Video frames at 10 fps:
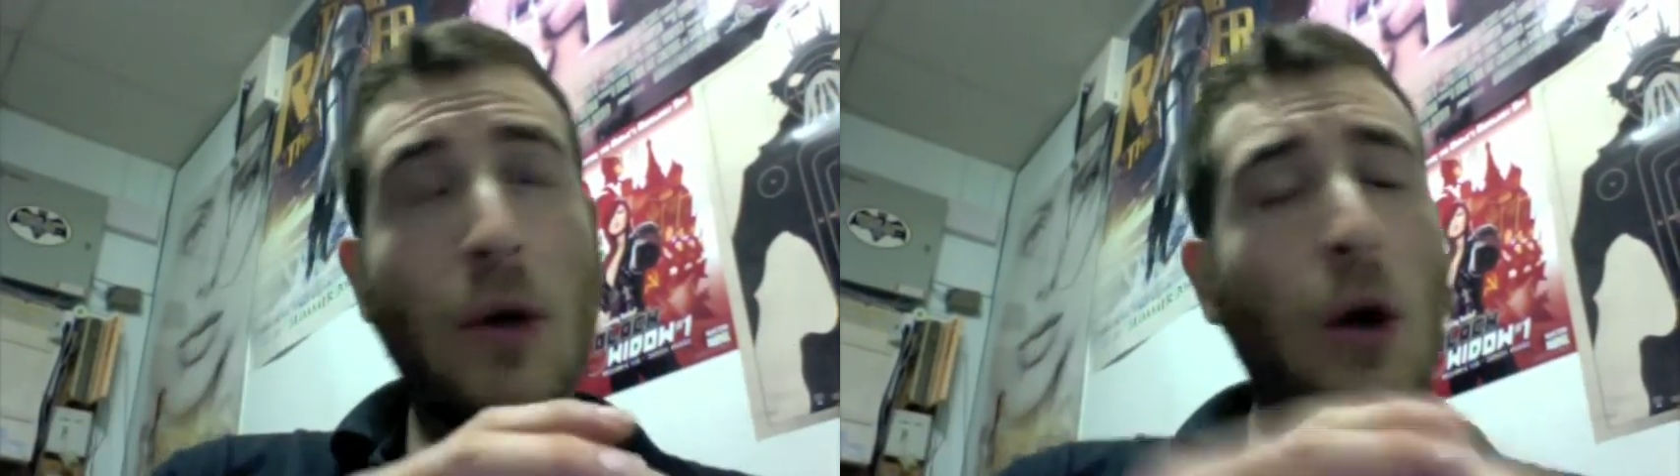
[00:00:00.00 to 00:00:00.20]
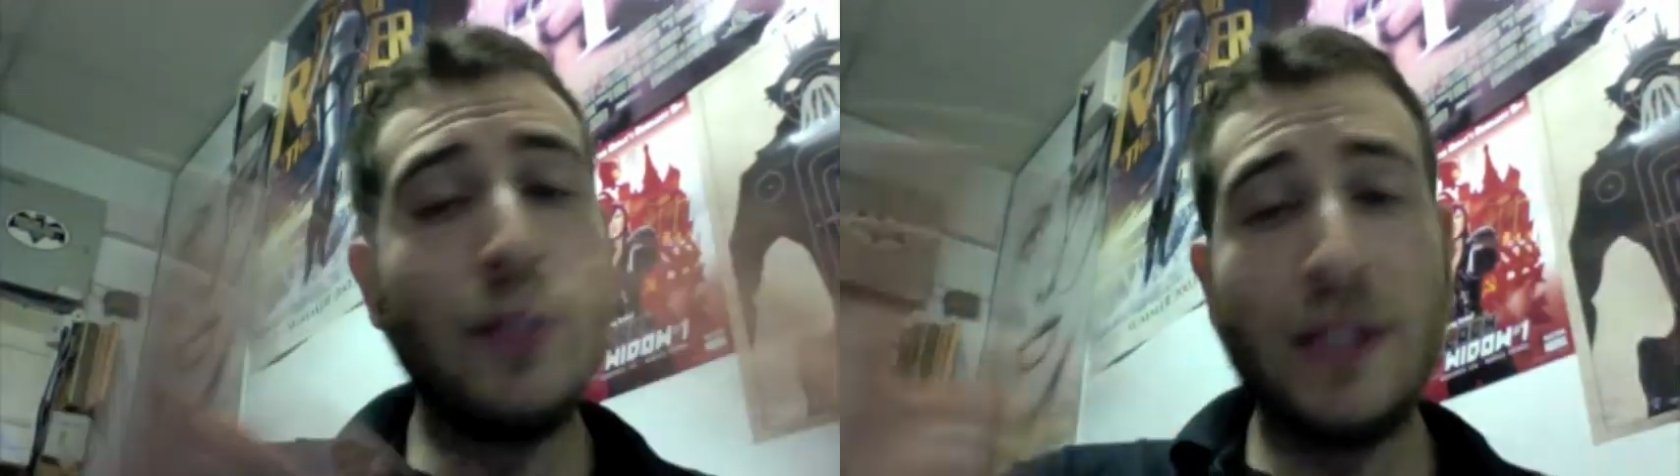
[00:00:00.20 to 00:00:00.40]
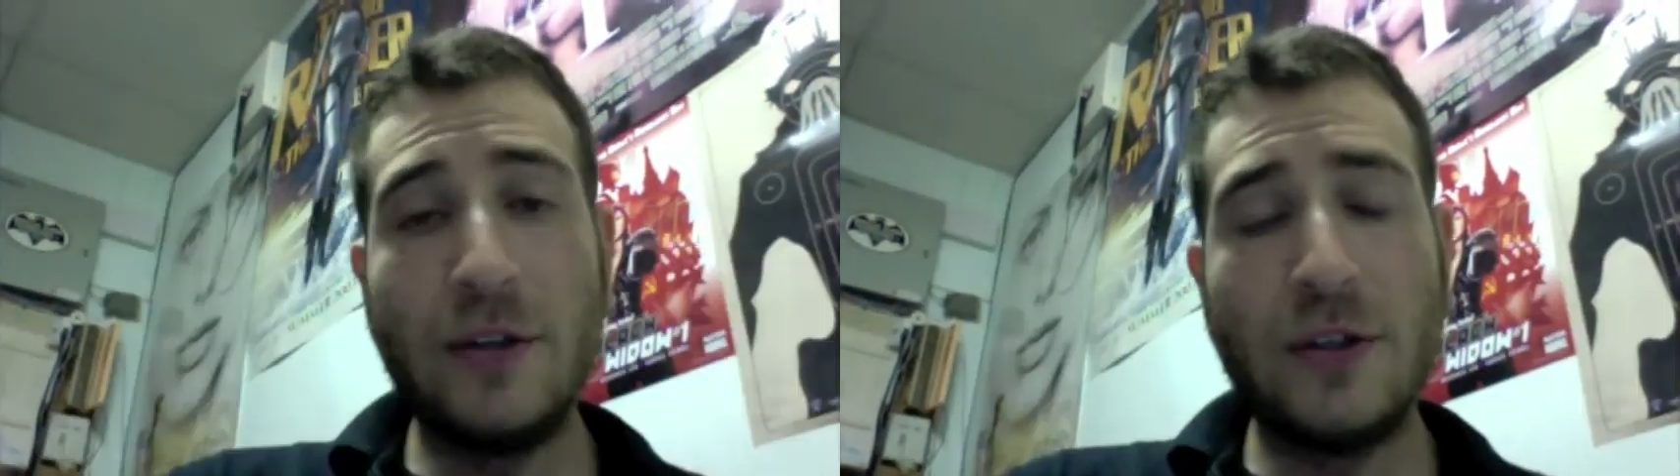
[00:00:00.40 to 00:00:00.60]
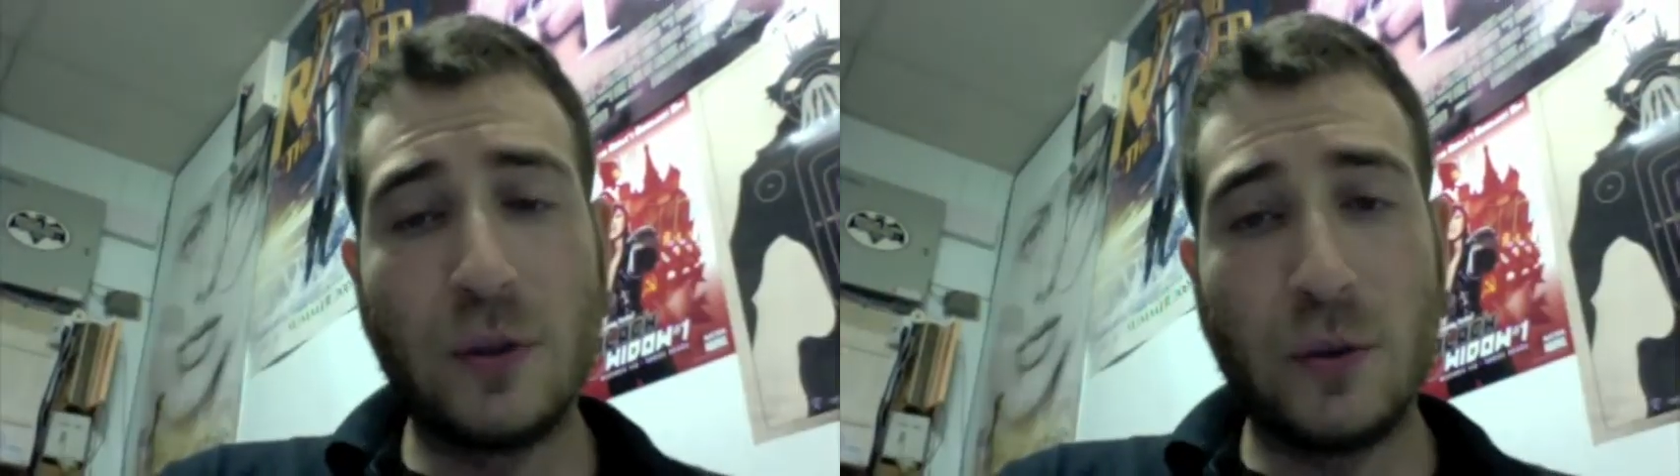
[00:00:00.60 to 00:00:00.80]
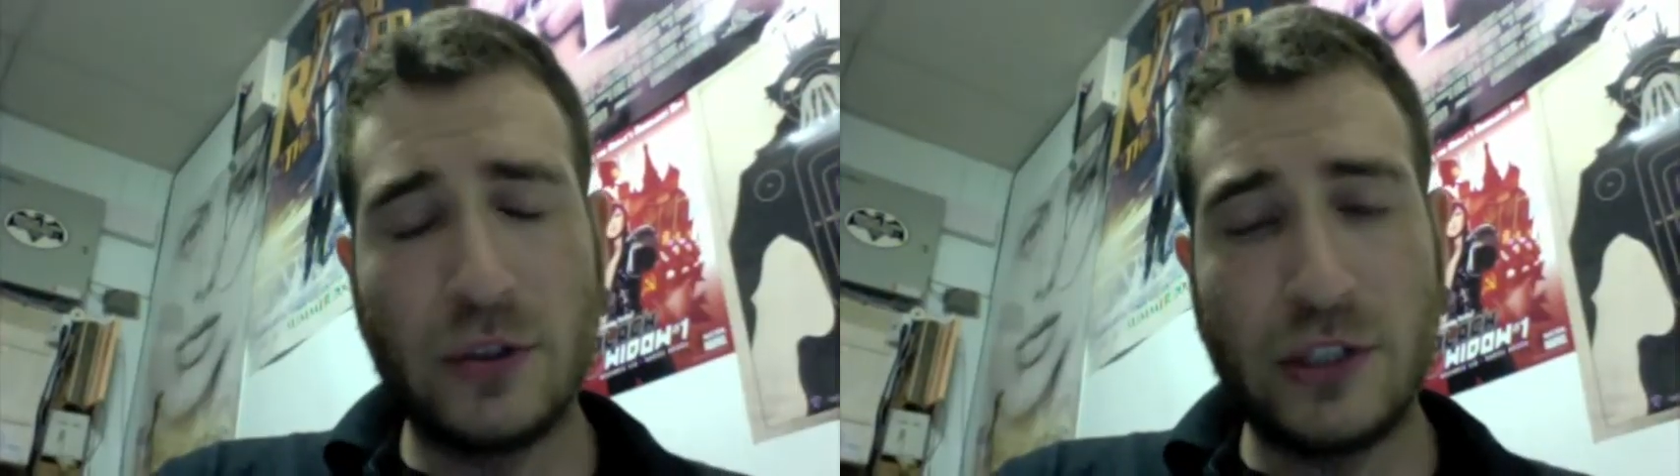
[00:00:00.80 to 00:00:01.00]
all the other
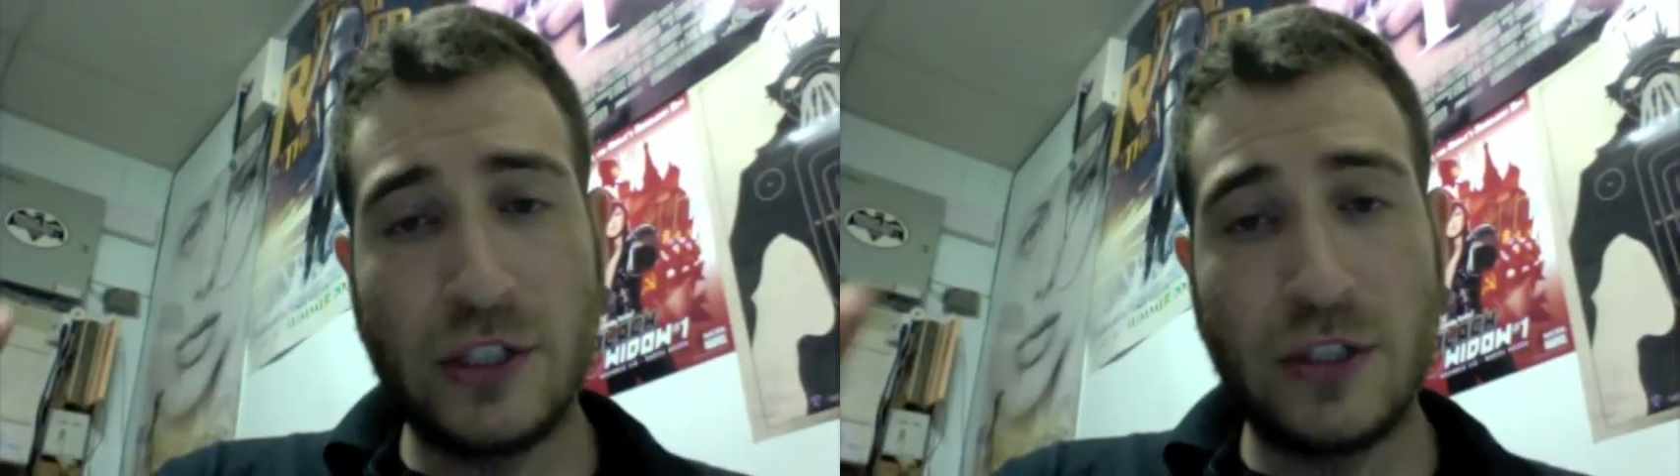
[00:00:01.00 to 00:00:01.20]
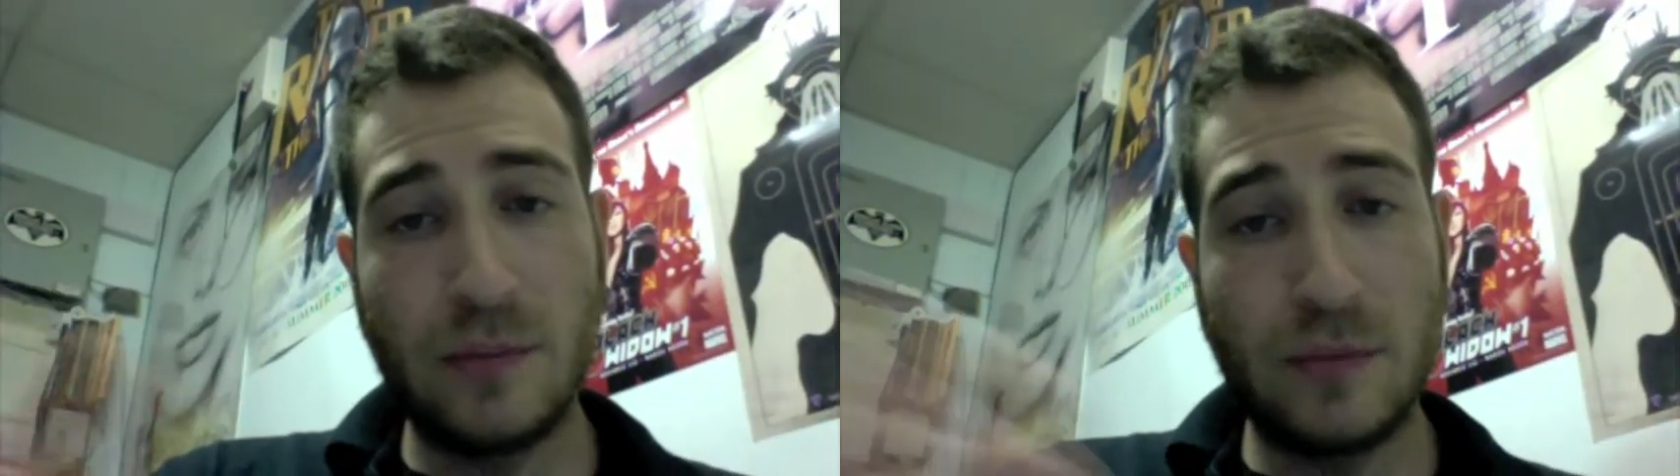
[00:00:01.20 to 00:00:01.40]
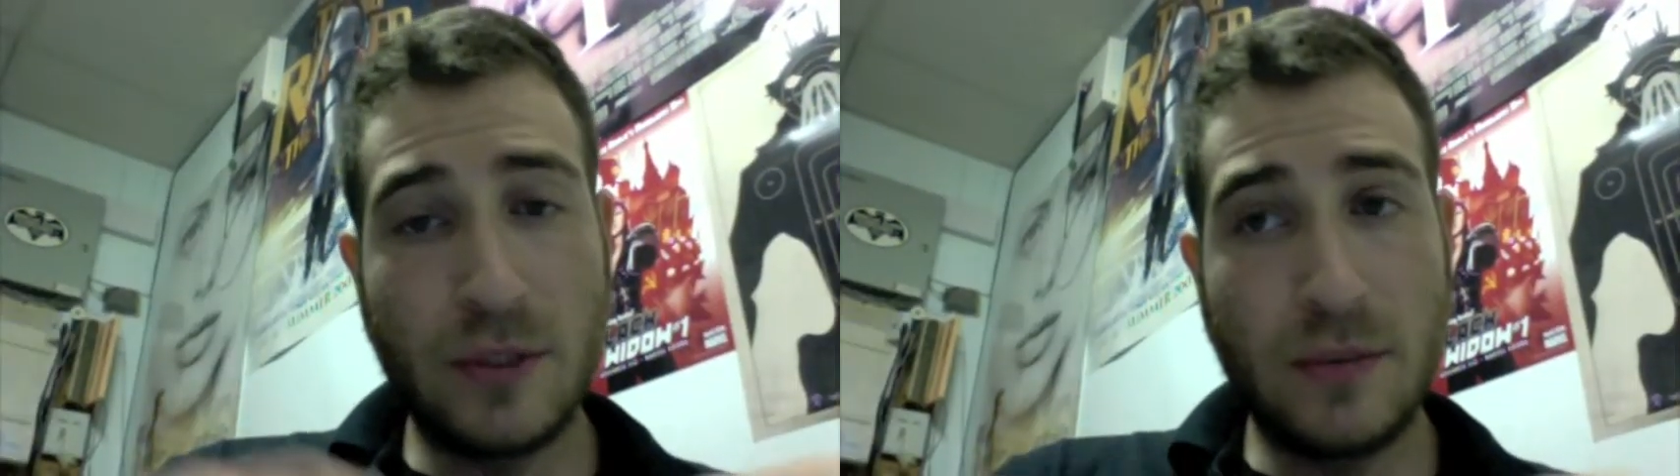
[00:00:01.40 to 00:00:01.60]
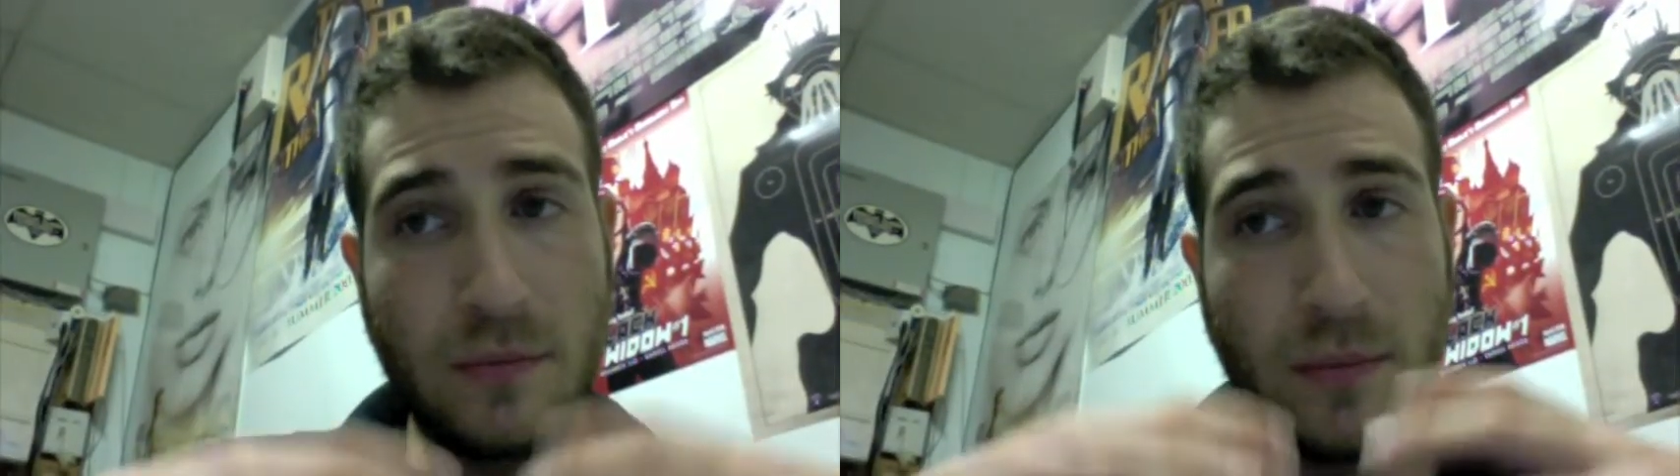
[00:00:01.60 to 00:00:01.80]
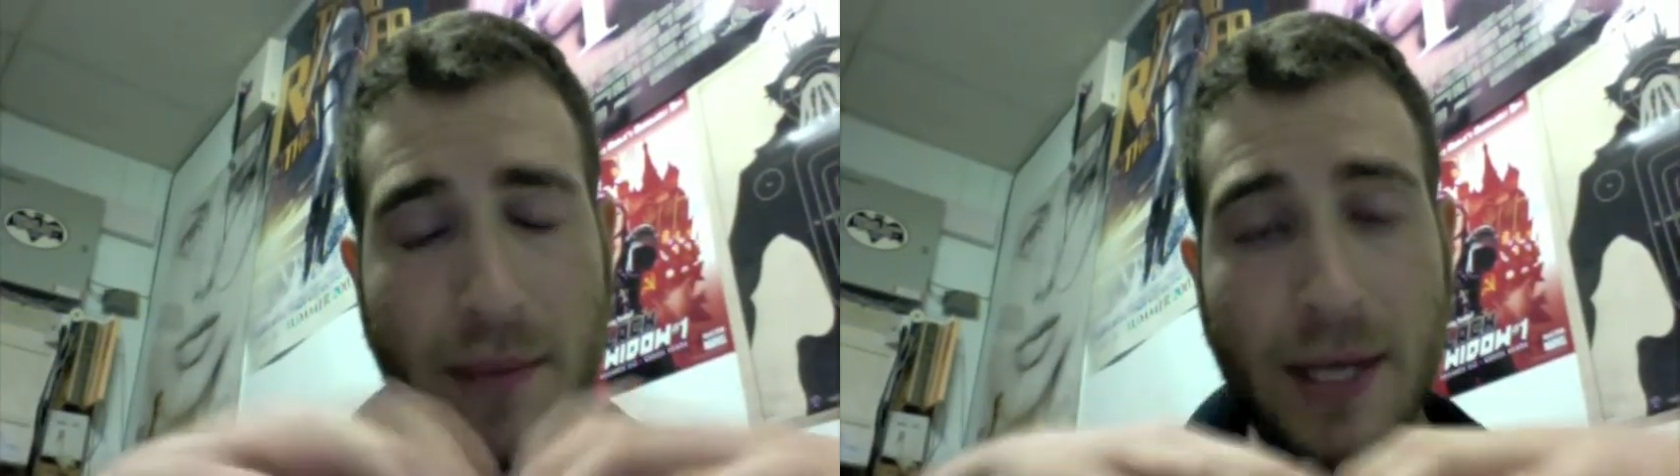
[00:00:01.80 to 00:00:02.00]
solar systems
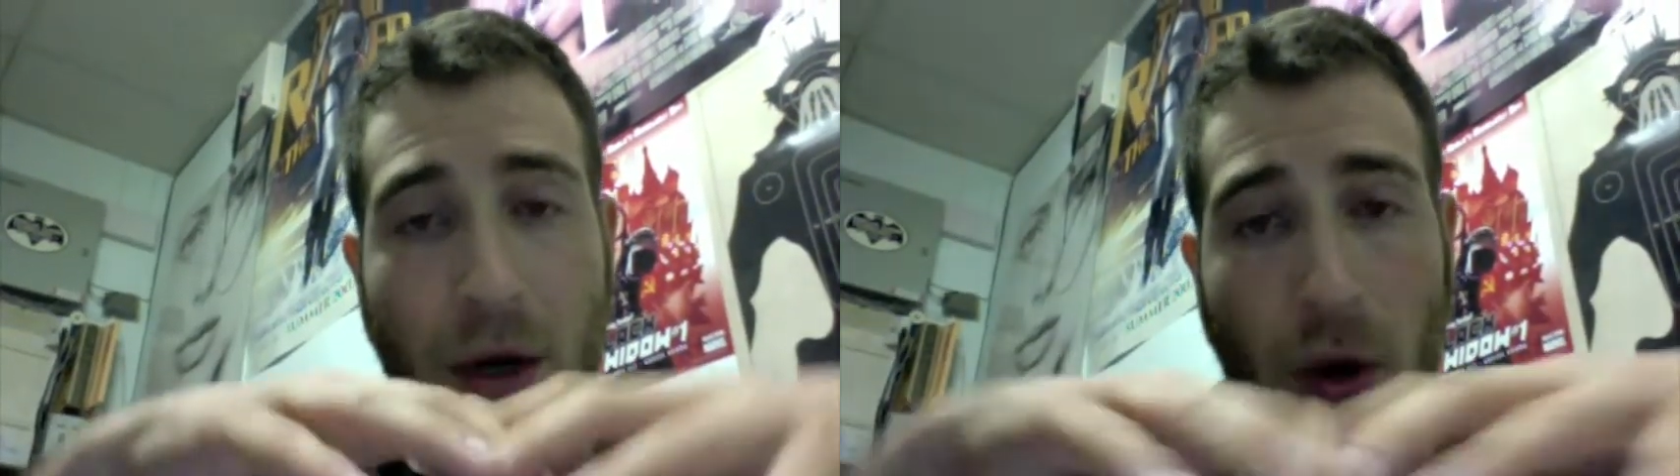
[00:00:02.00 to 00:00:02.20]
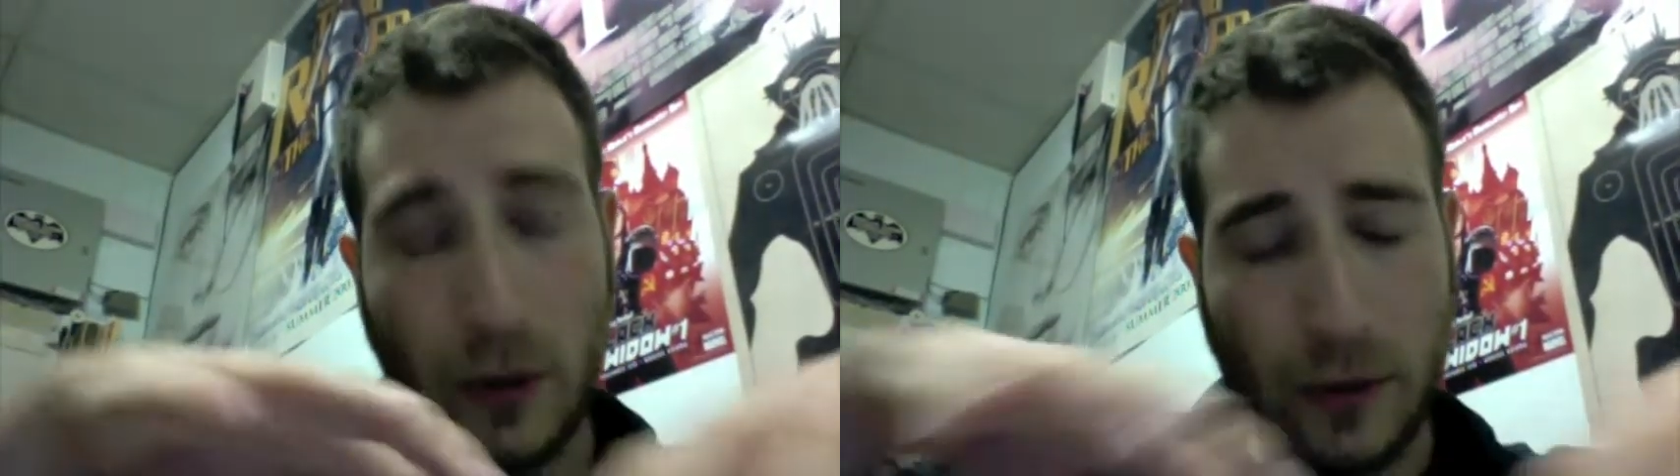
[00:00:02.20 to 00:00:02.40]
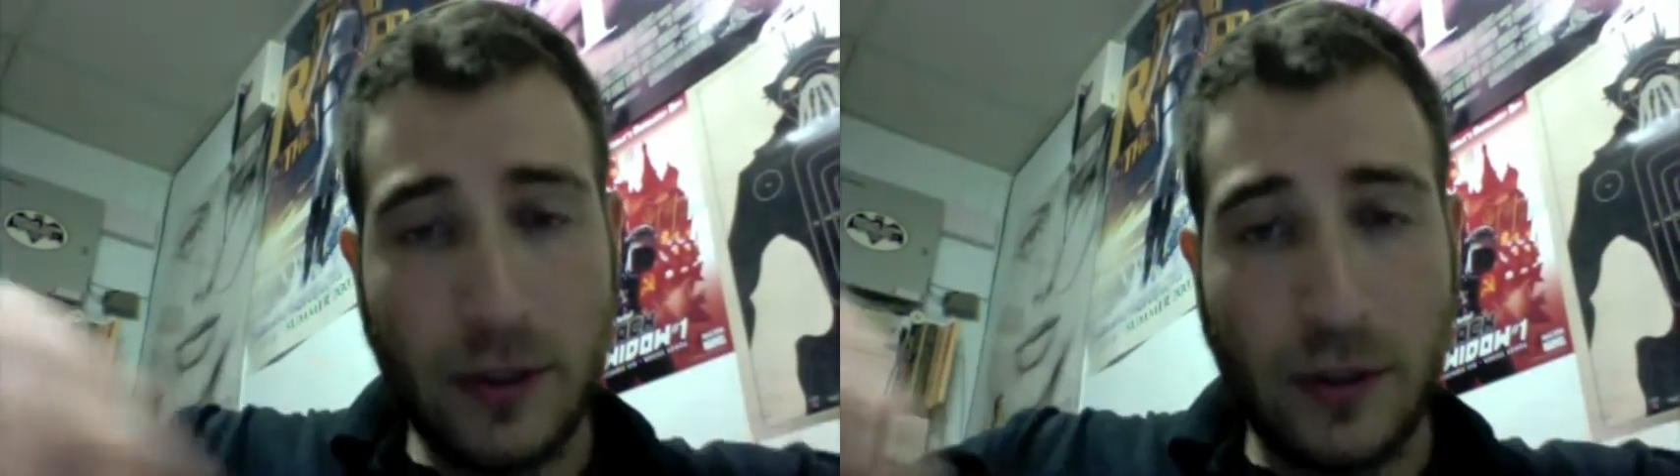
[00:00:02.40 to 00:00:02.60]
are,